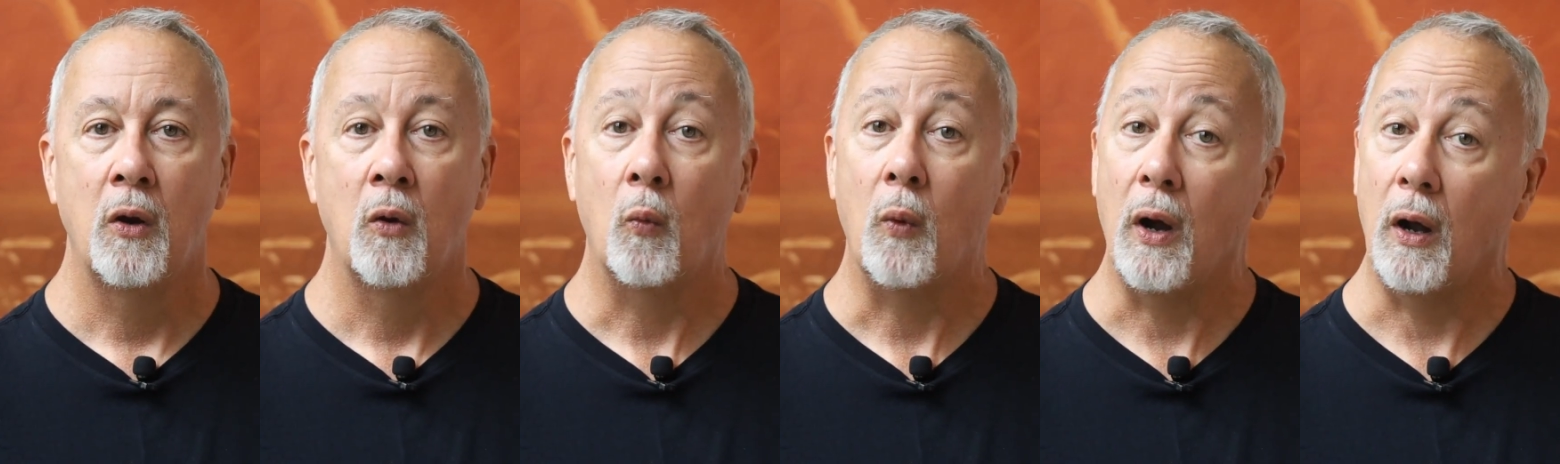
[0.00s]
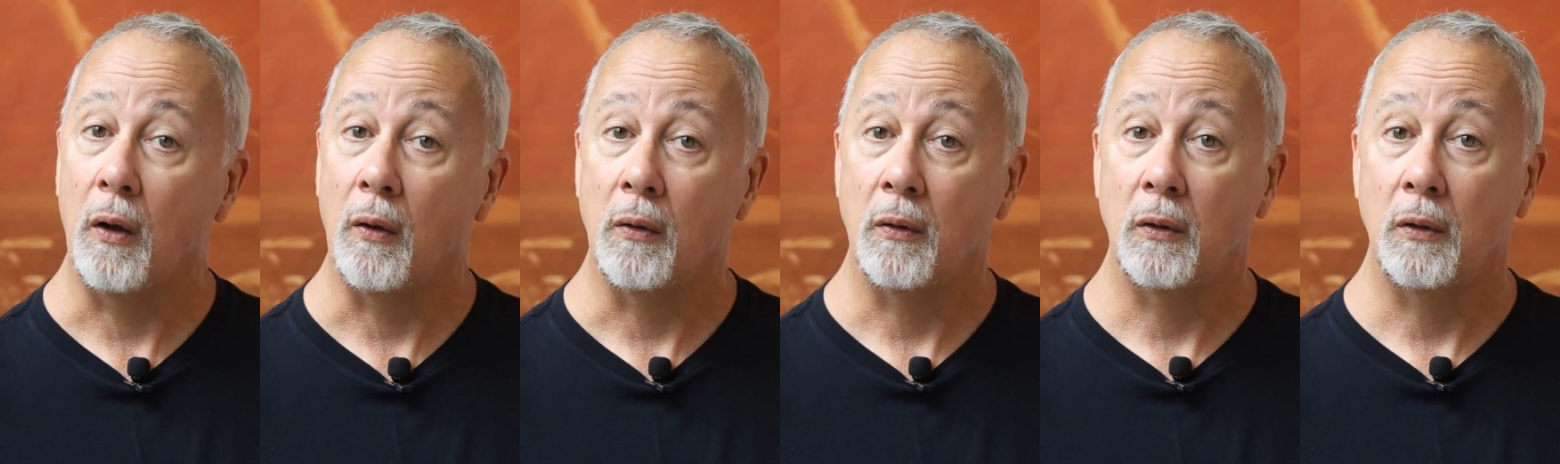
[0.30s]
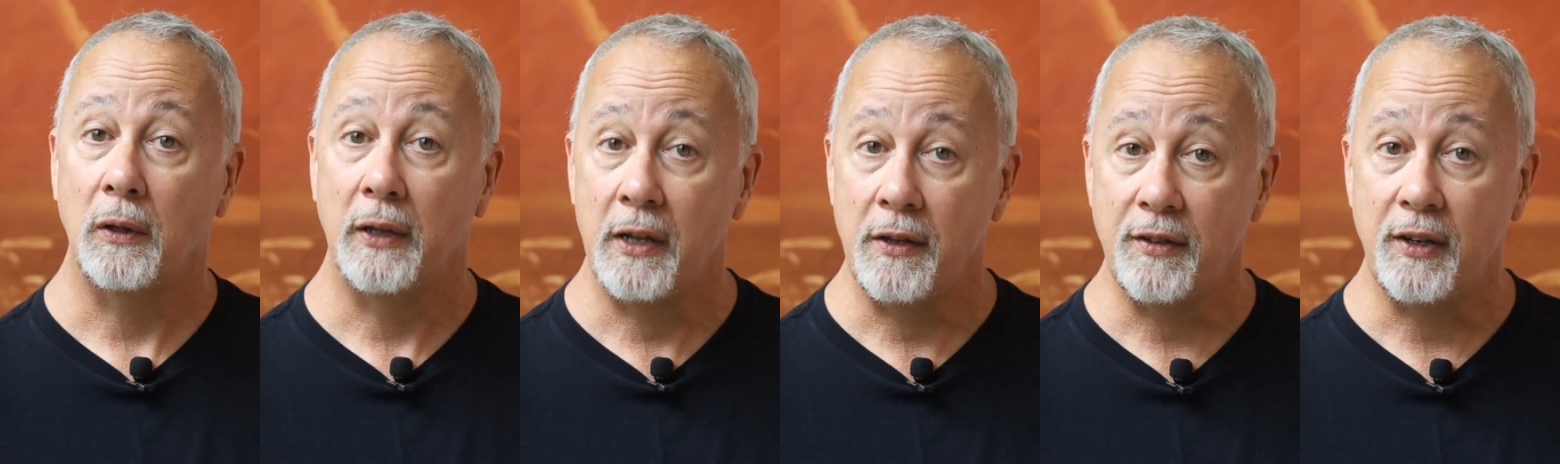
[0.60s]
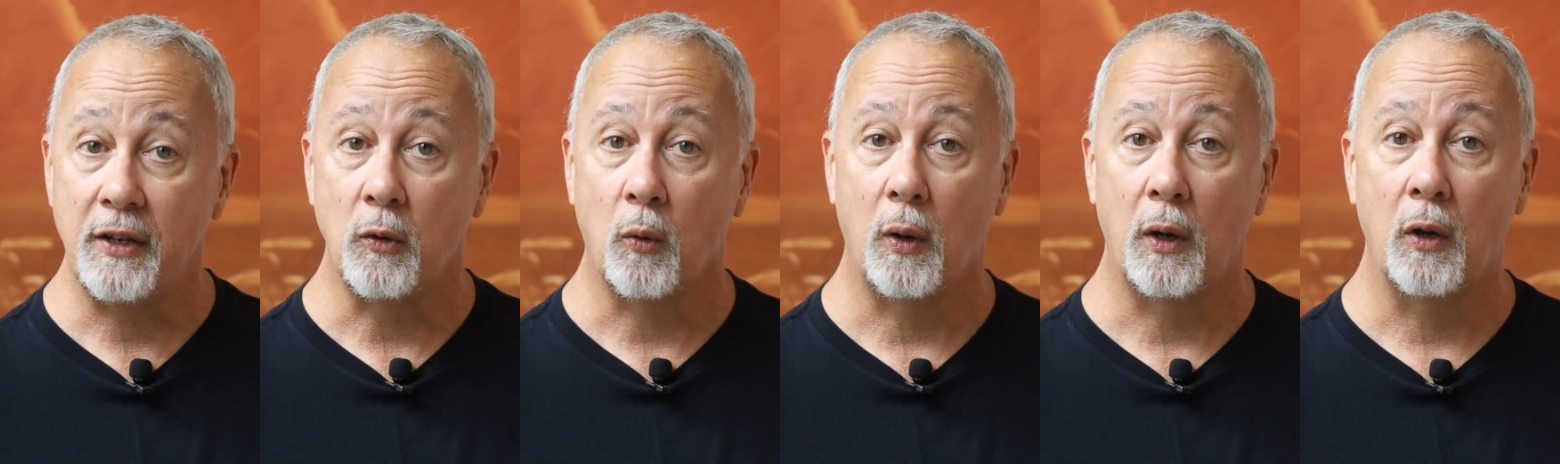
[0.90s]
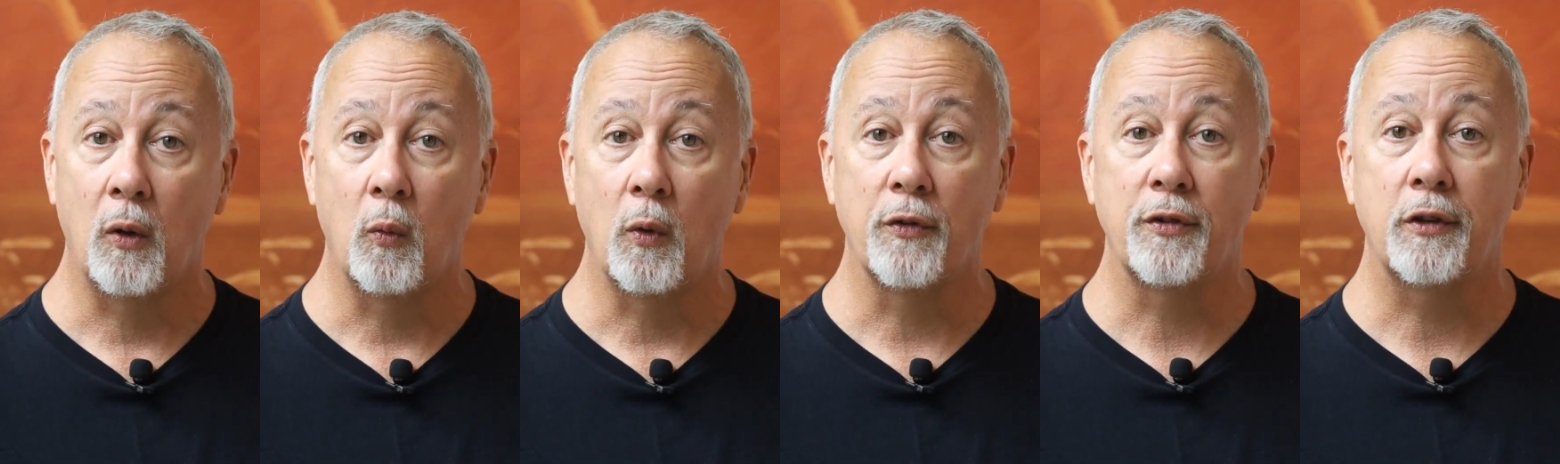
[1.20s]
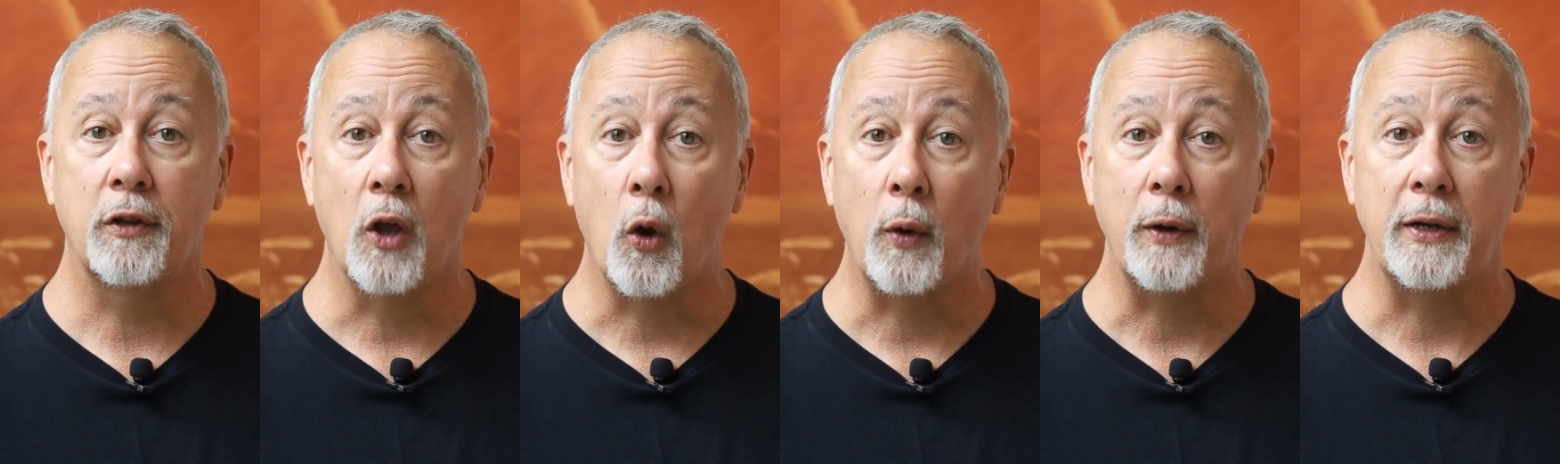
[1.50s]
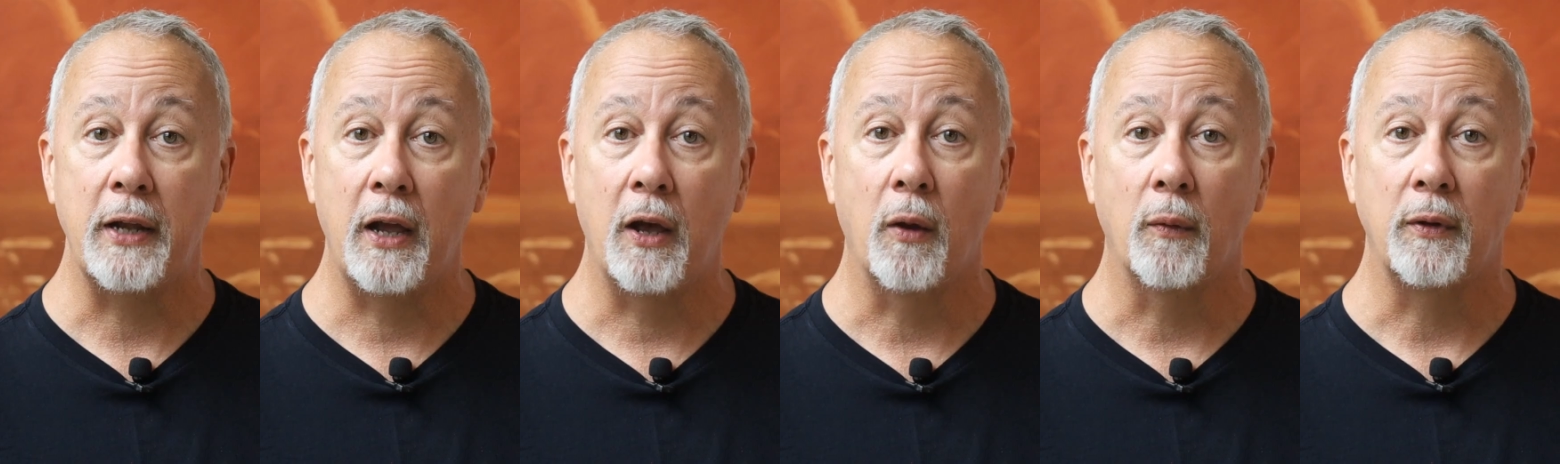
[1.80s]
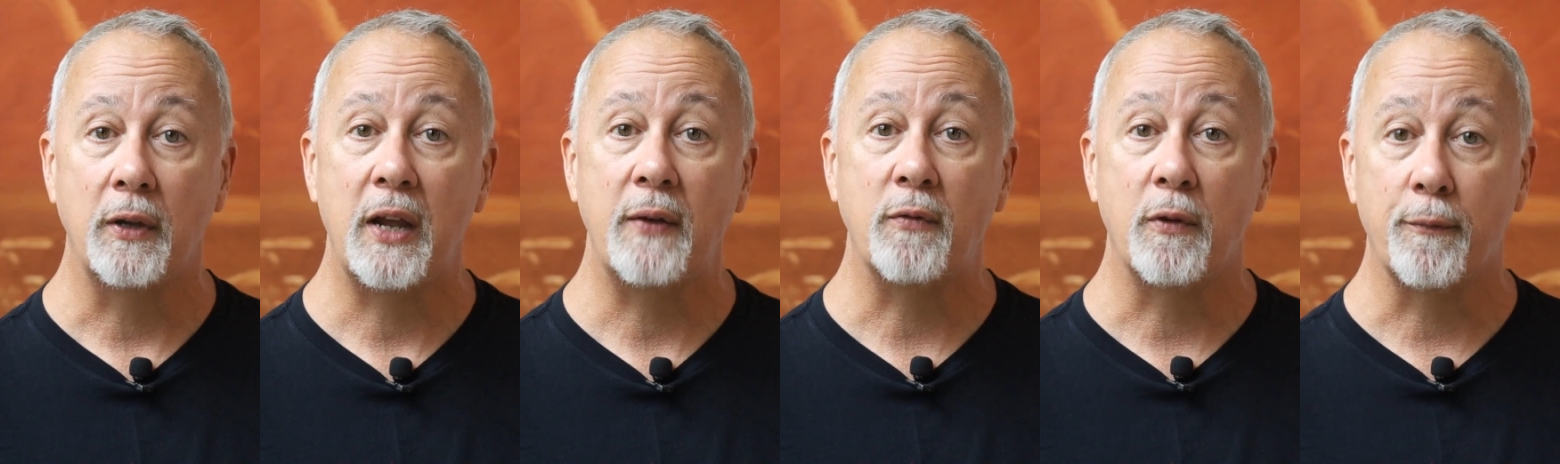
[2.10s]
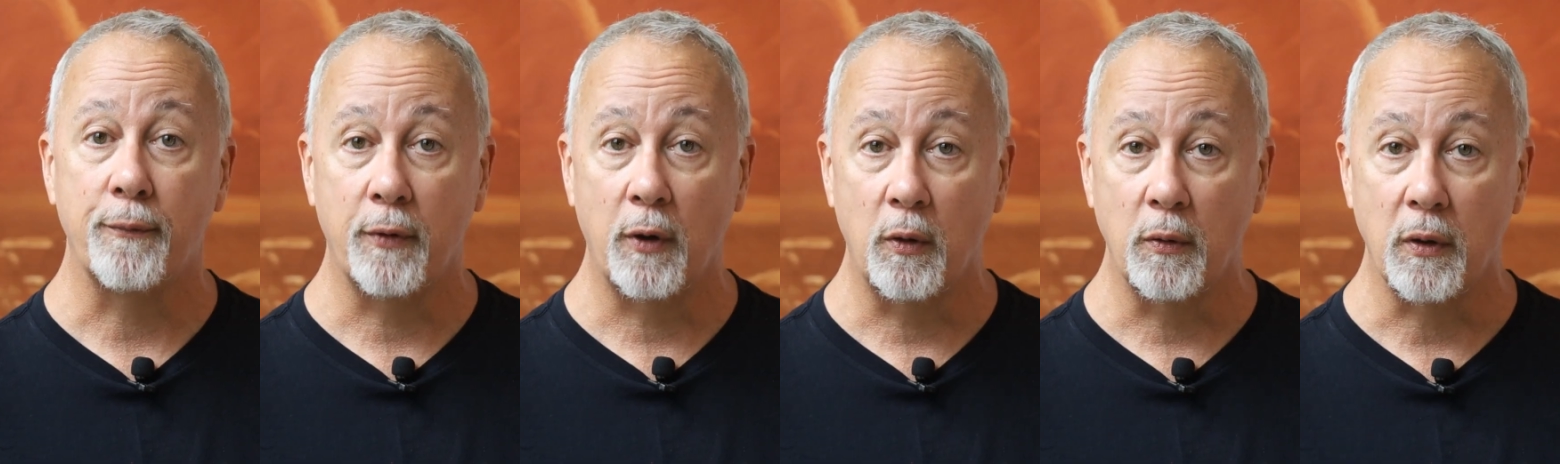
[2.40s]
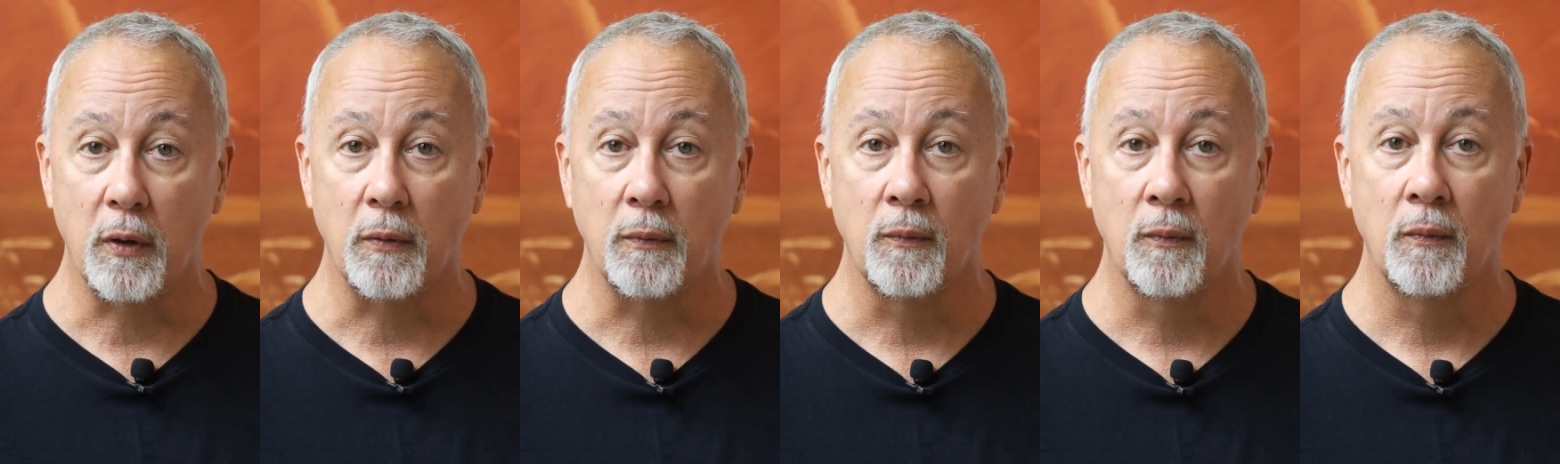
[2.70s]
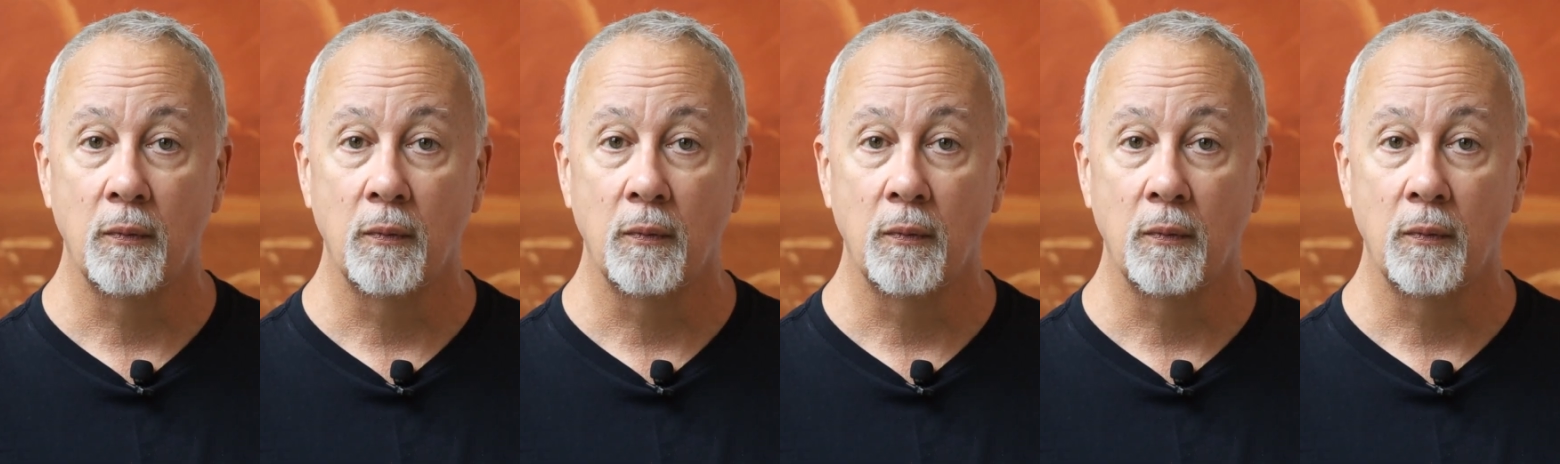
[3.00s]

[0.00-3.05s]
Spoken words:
while linseed oil will slow it down even further.